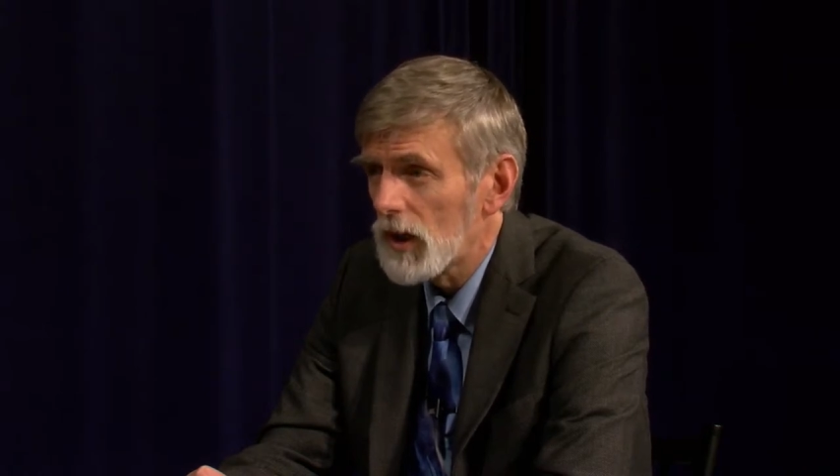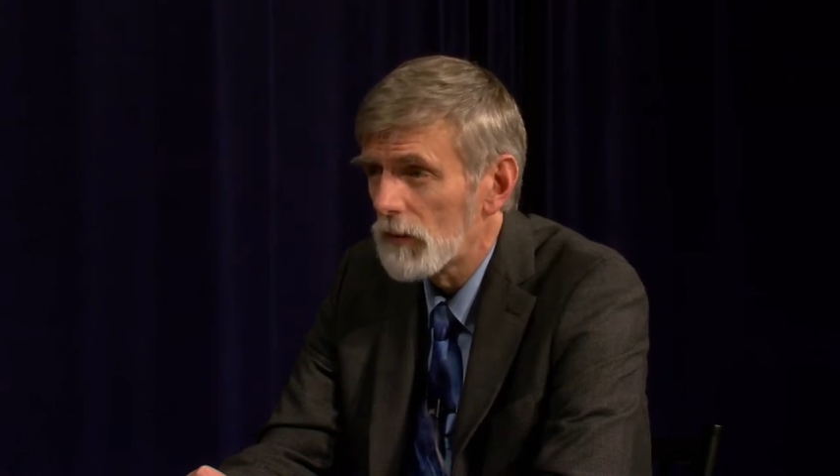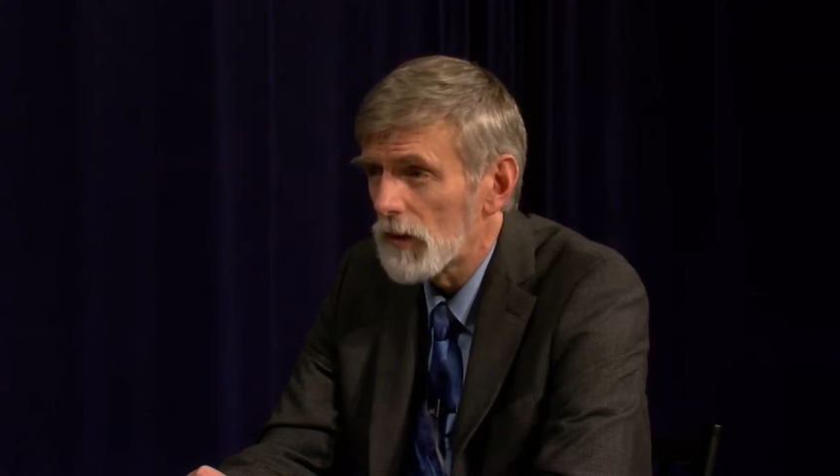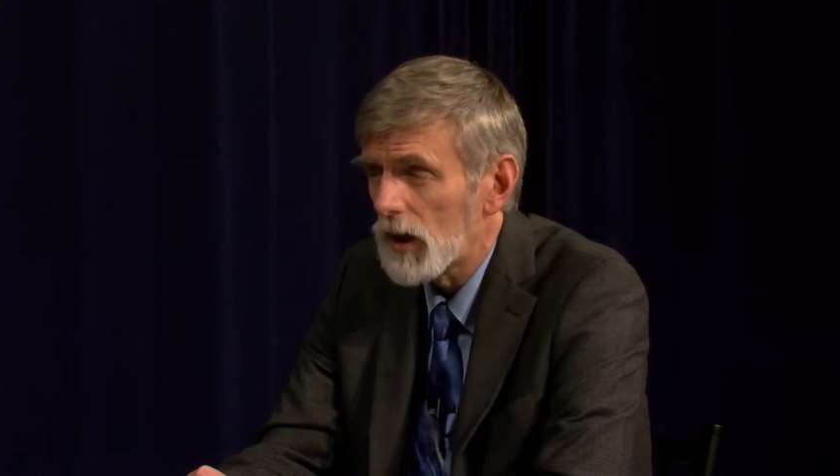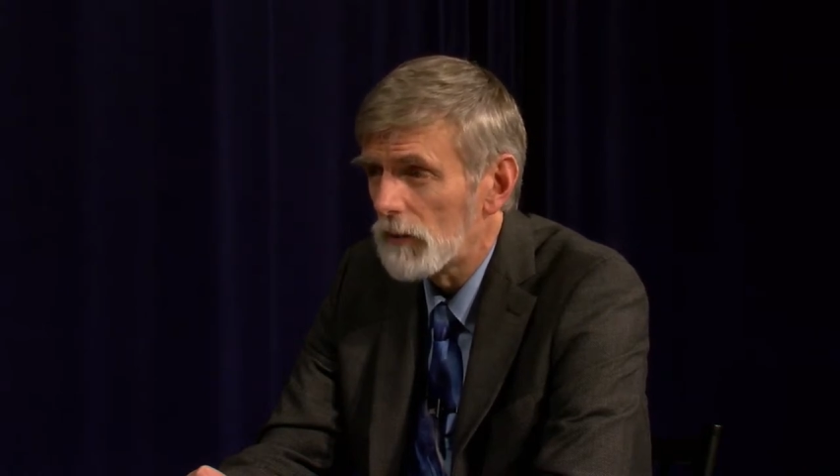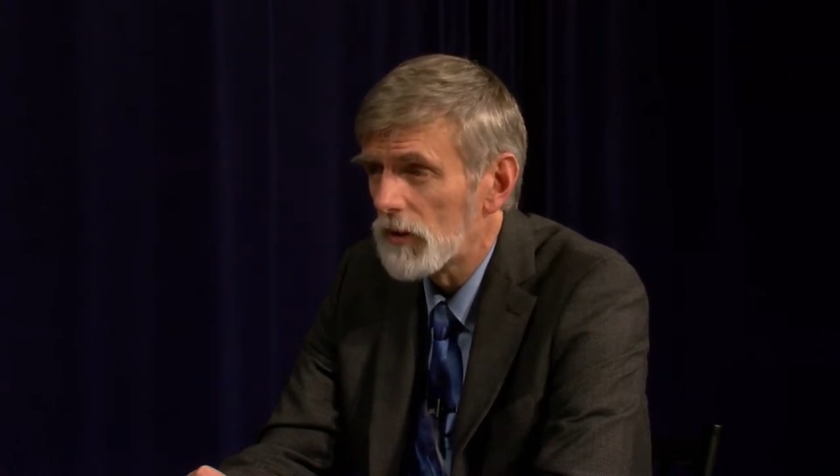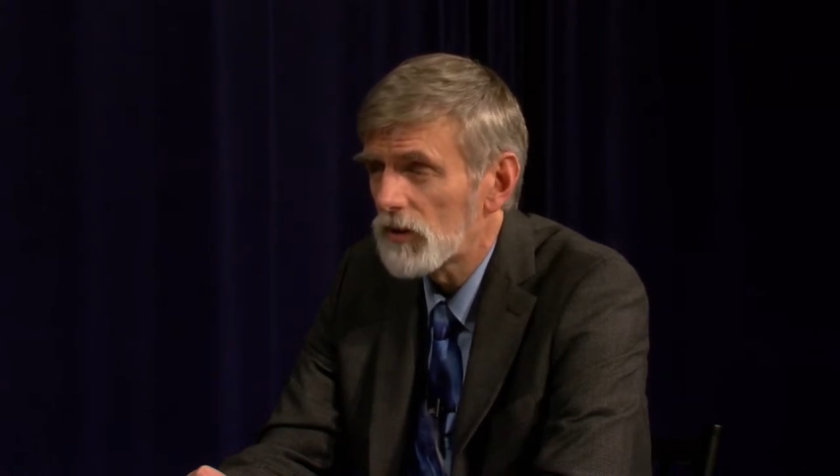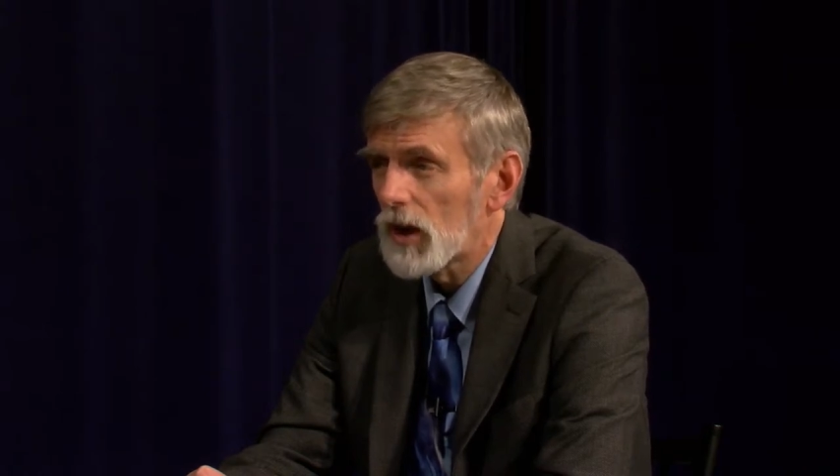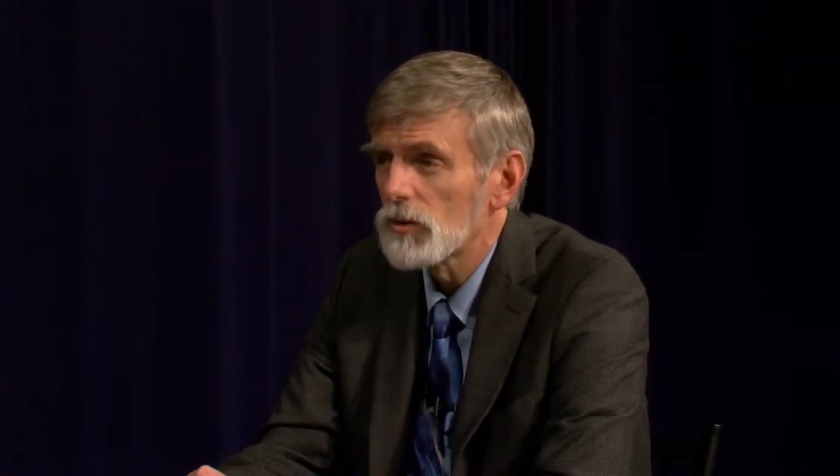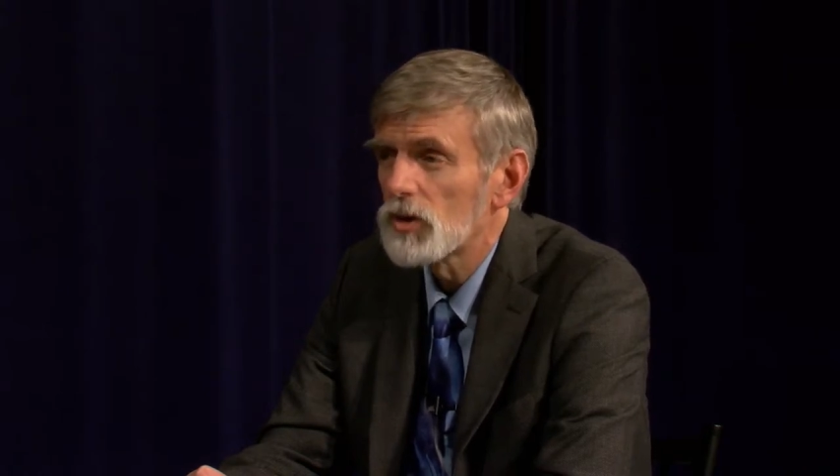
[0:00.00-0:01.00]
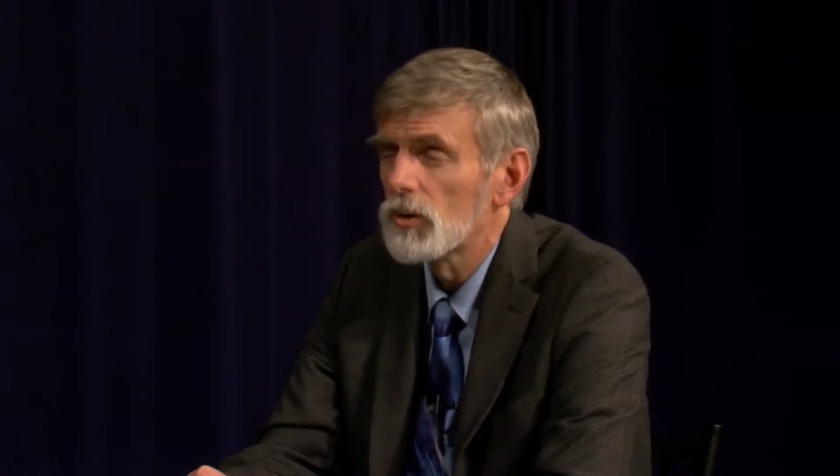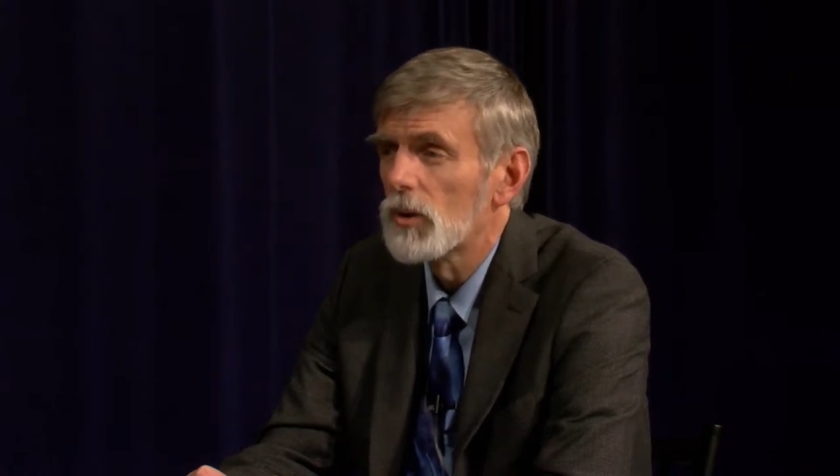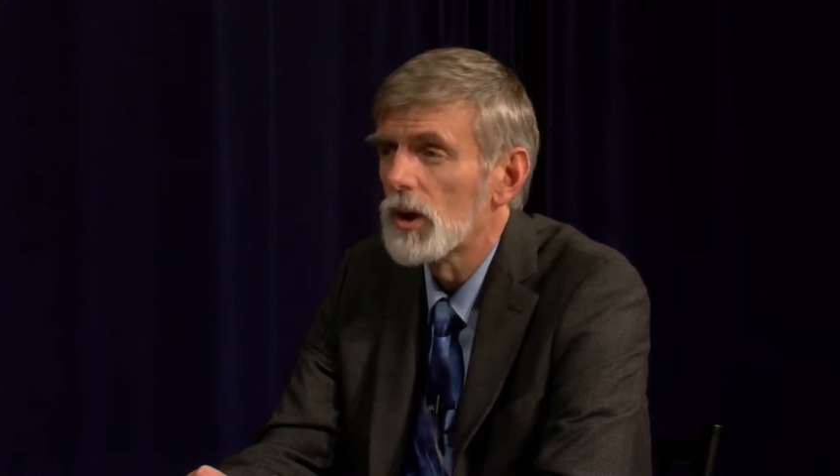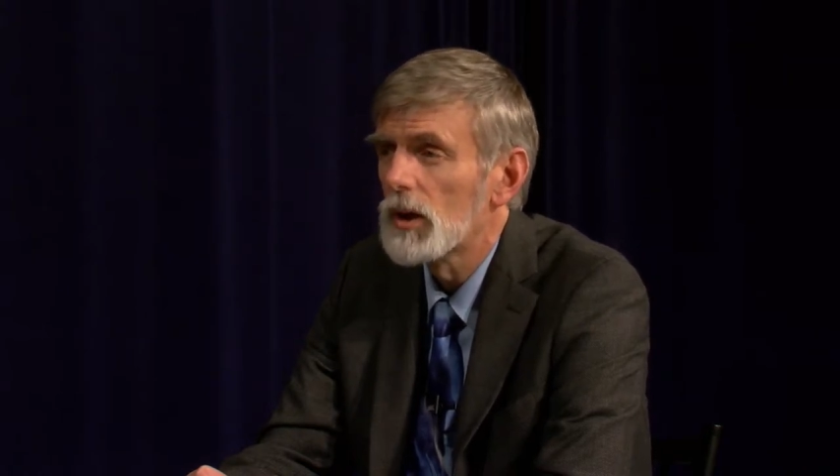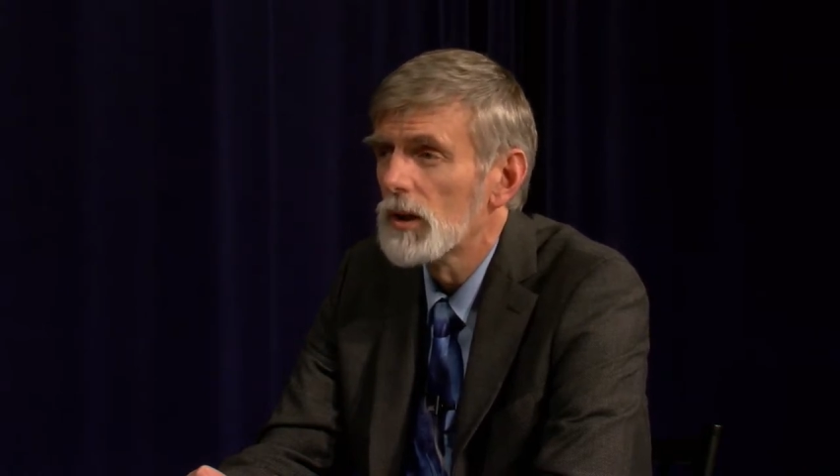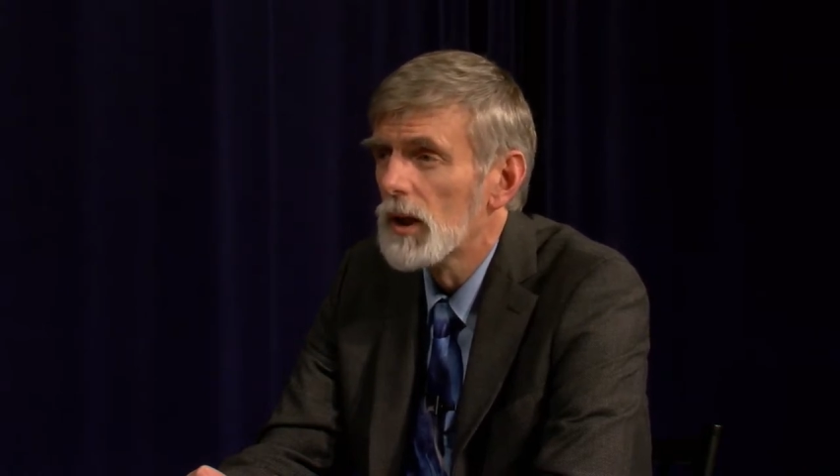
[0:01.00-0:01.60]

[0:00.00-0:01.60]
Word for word: of, of the South Shore,